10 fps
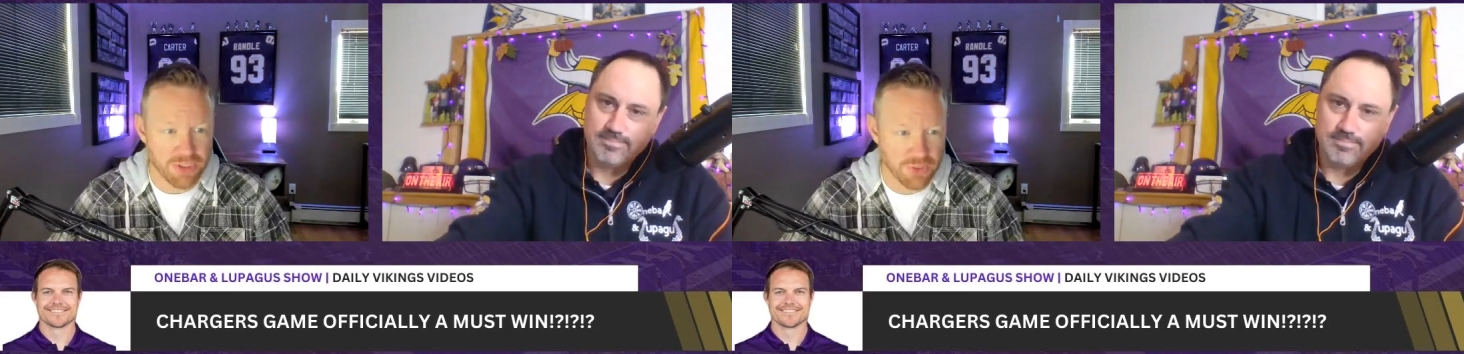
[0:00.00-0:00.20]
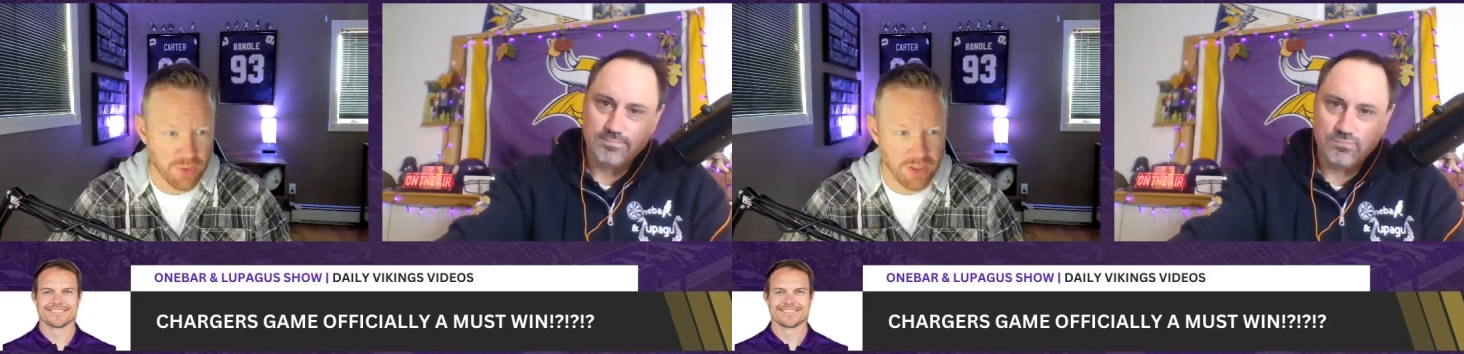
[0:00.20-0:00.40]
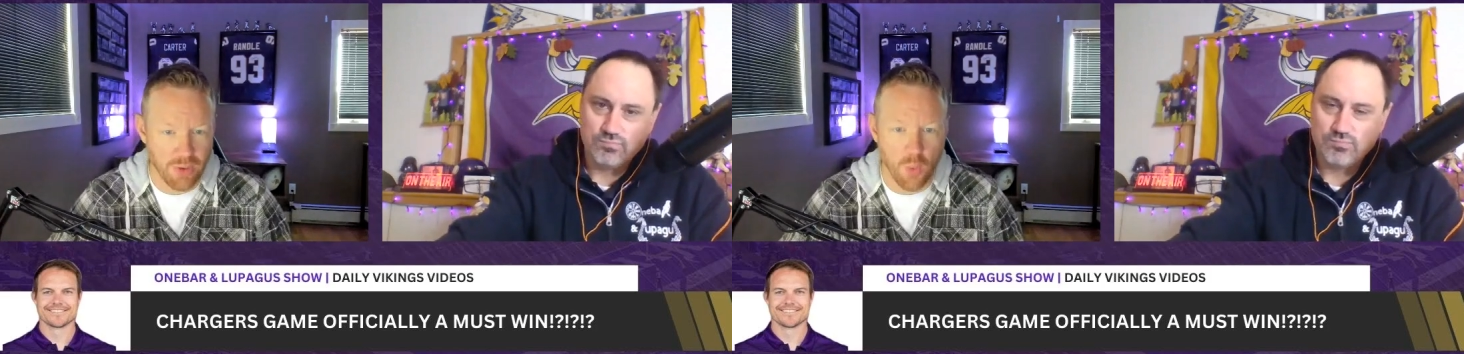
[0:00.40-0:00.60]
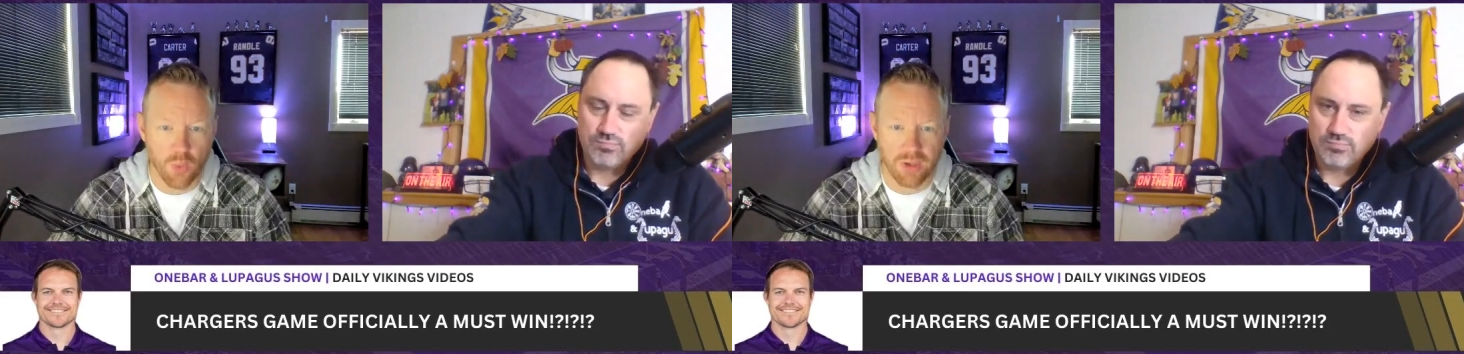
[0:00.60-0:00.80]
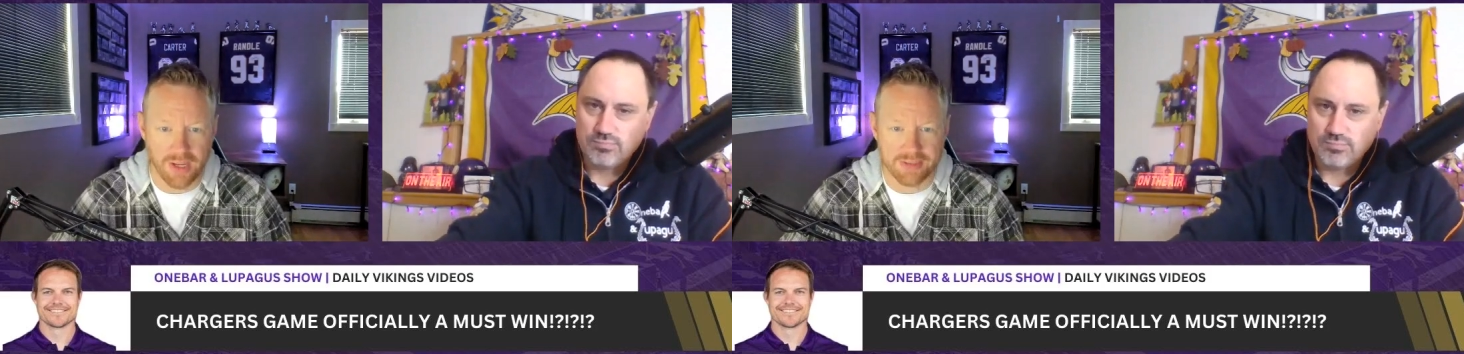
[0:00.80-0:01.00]
Speaker 1: win or
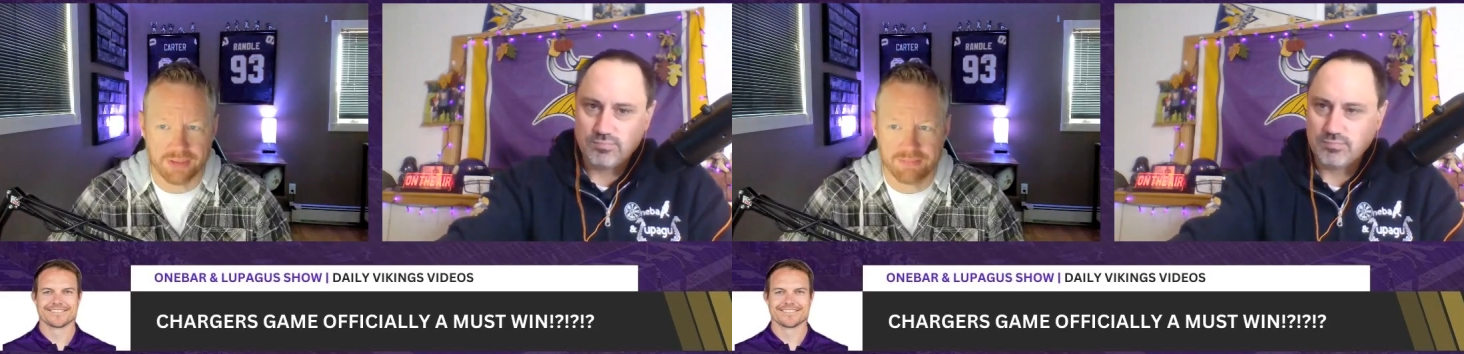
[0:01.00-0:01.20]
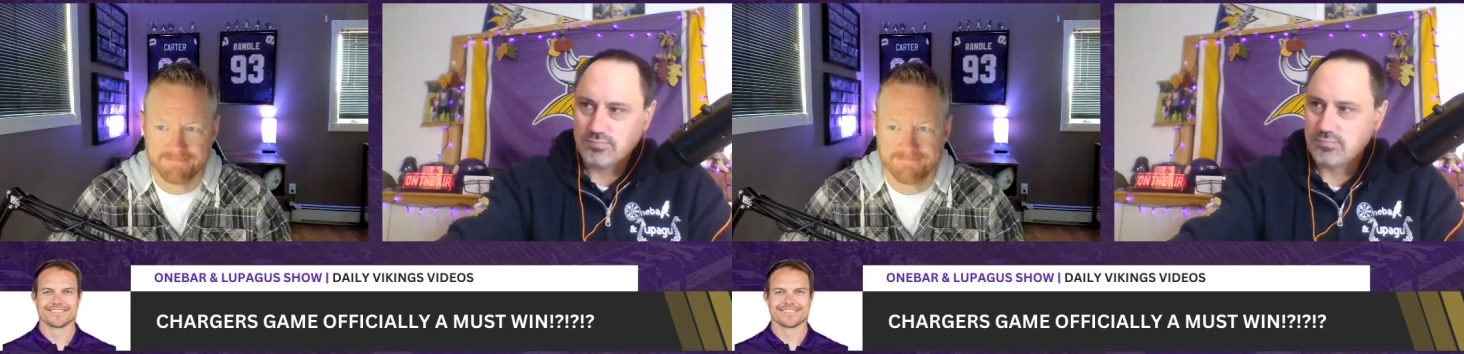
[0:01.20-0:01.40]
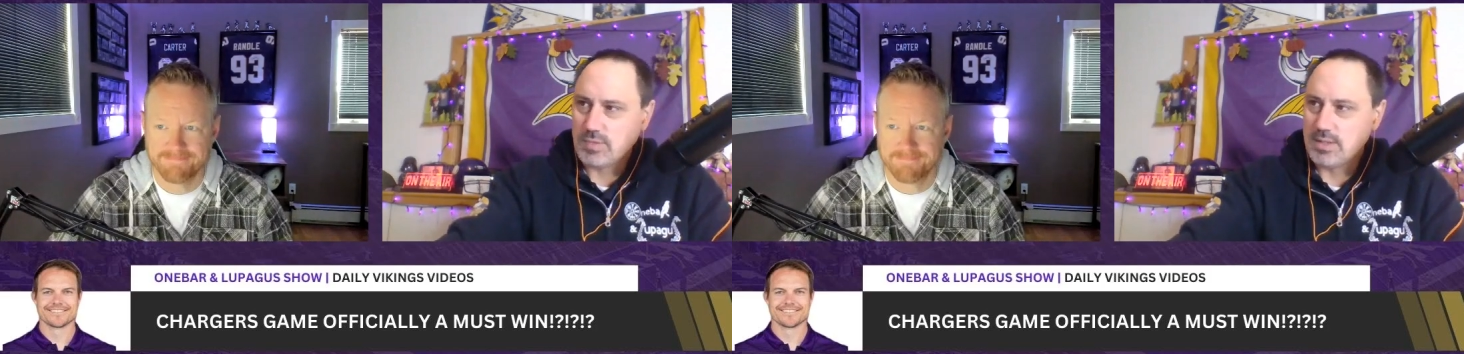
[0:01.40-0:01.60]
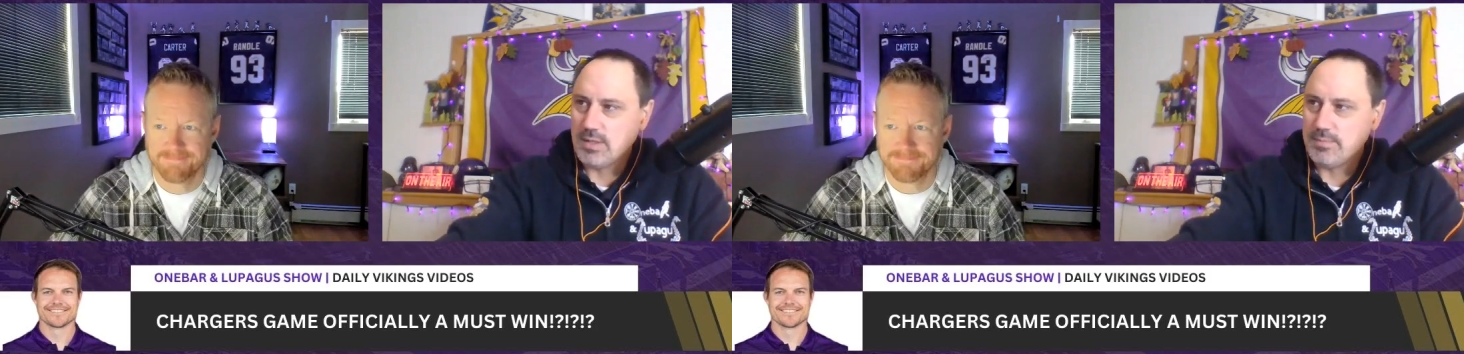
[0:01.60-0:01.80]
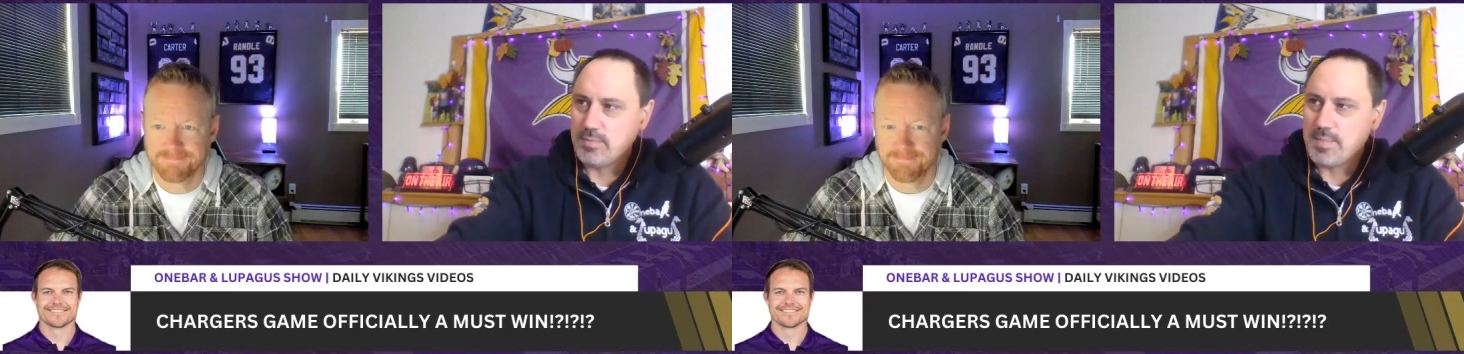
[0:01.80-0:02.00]
not.
Speaker 2: Yep.
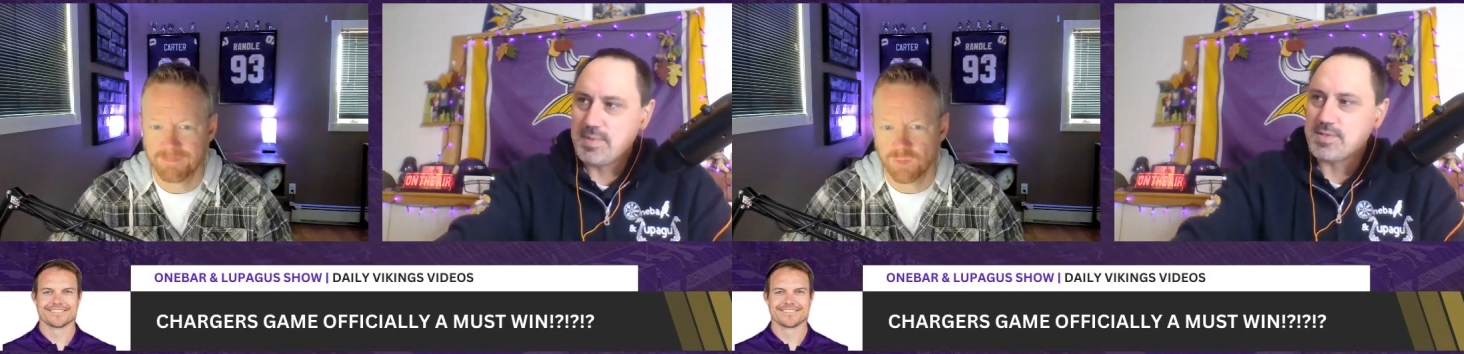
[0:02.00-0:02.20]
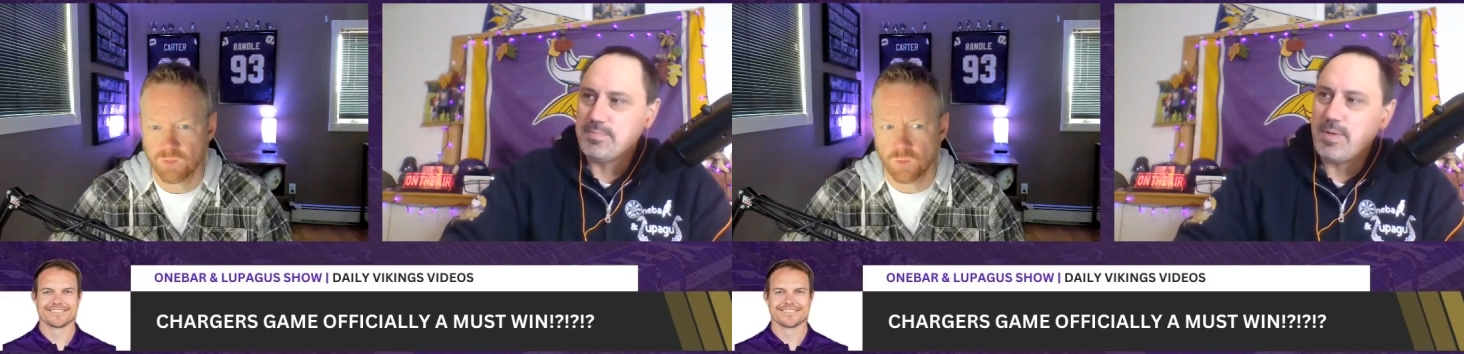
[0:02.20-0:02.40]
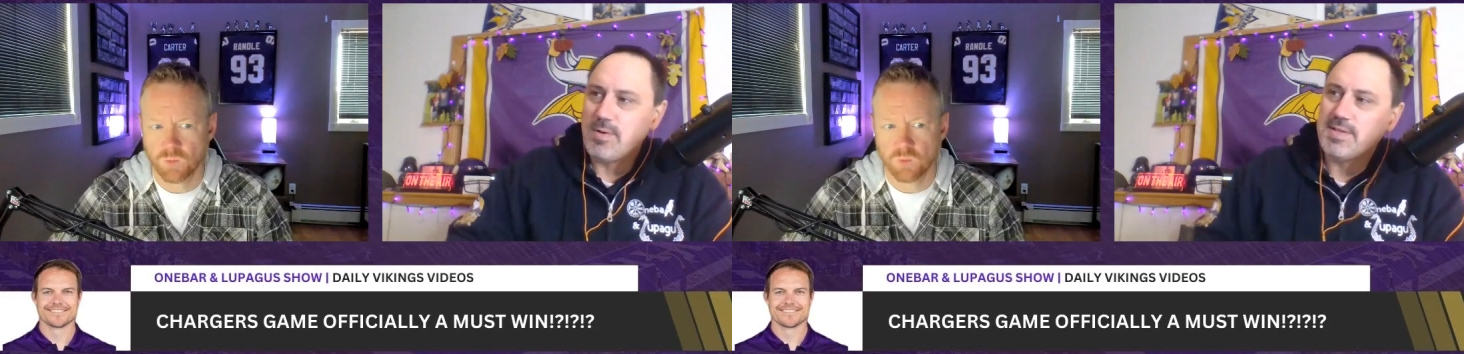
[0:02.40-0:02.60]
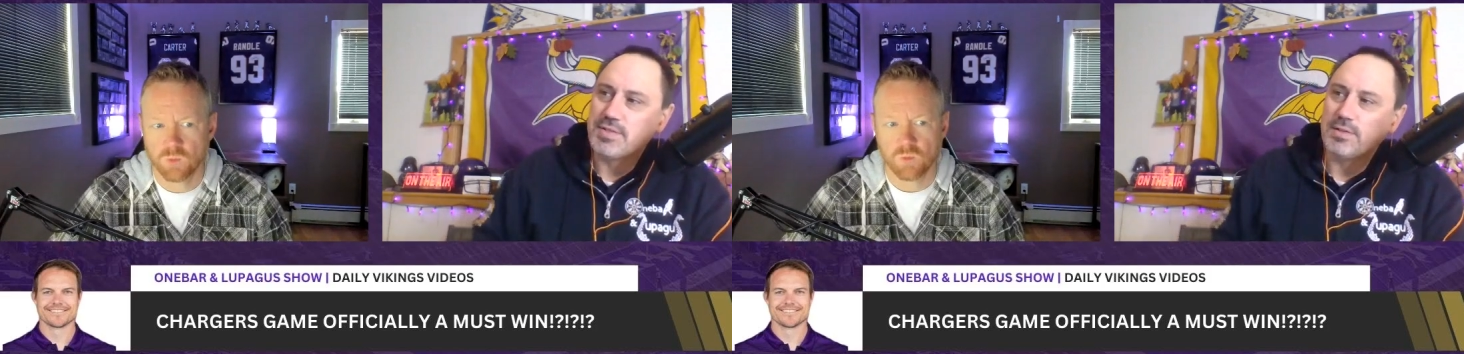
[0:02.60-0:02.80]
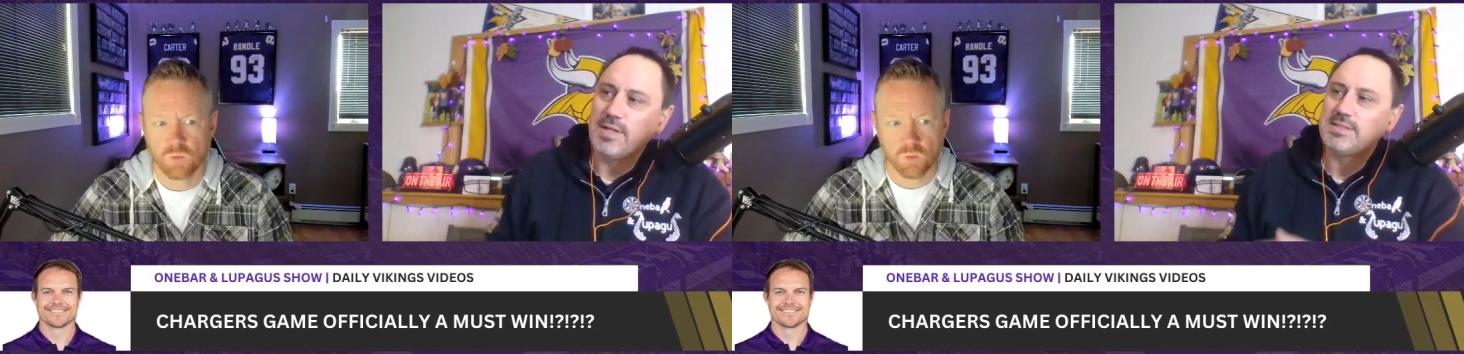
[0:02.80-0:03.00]
And remember this Americans are
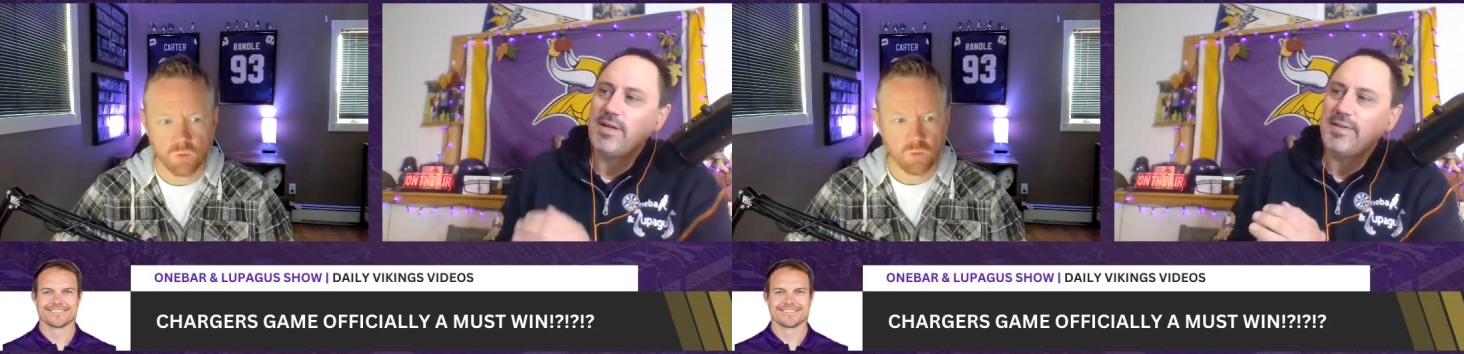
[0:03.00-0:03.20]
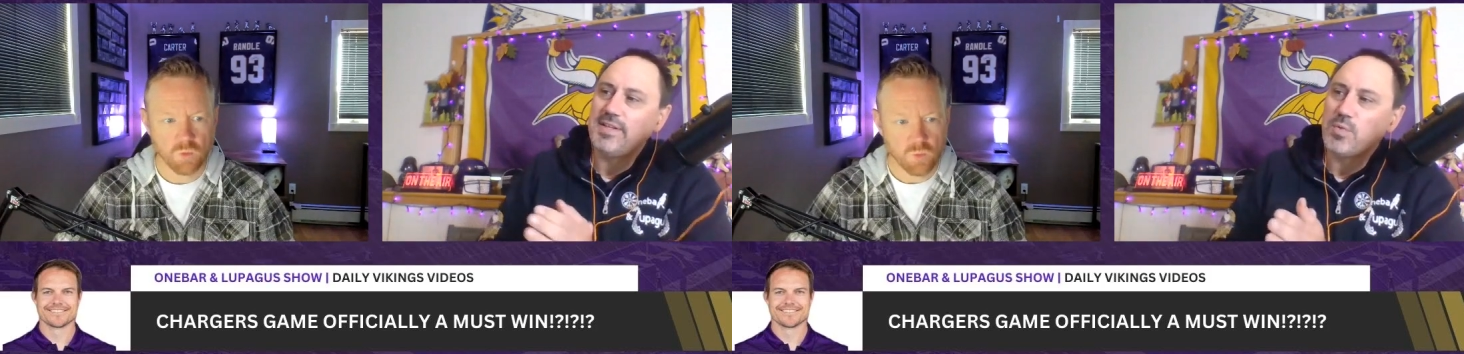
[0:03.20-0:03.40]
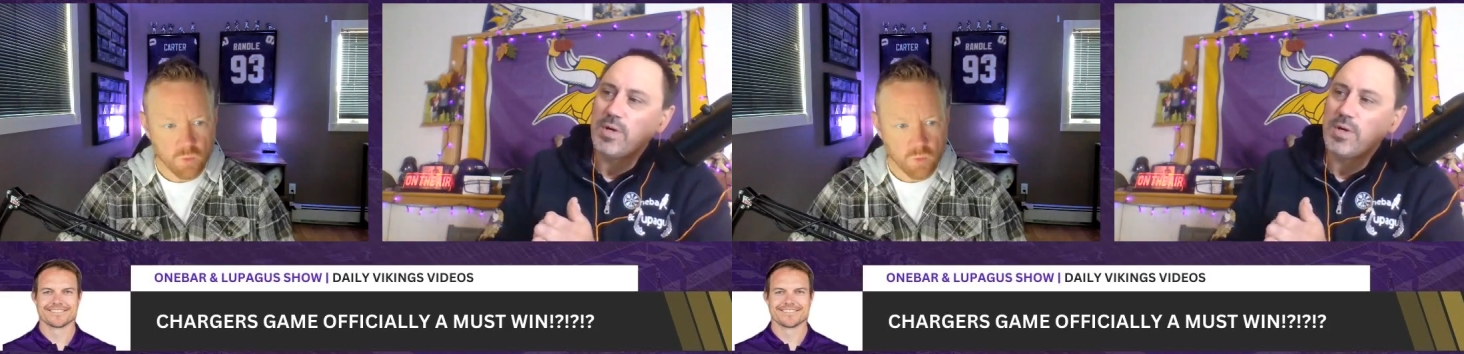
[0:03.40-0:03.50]
less likely to wear